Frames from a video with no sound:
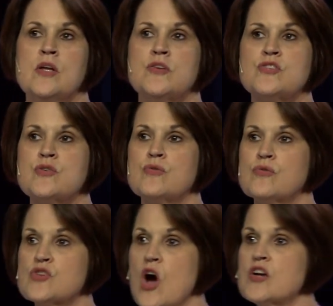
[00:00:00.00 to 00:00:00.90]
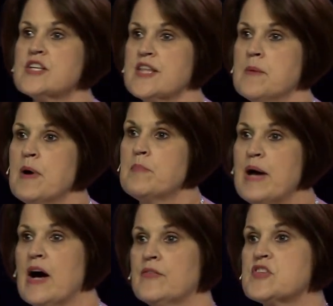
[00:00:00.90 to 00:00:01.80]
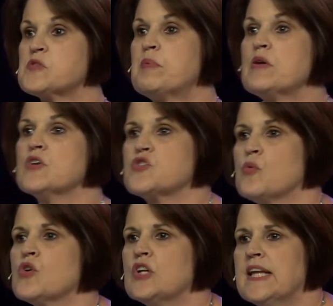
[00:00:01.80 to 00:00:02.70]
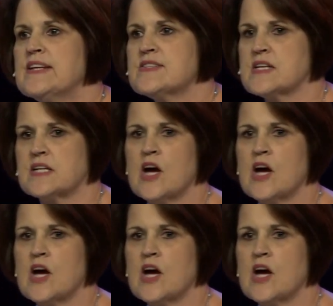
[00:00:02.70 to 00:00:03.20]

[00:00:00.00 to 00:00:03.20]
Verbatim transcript: to talk to them about spiritual cleansing.